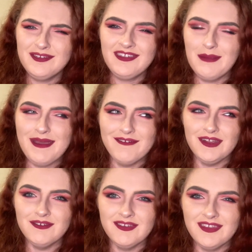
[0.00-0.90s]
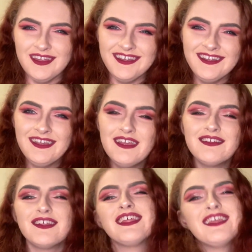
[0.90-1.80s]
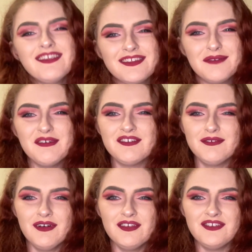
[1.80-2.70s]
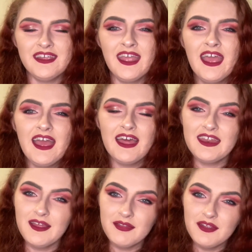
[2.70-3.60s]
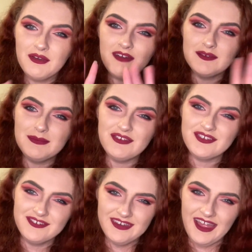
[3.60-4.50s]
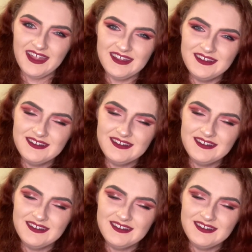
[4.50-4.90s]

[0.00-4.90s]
Same area, isn't it? So thank you so much for watching, and I hope that you have a magical day.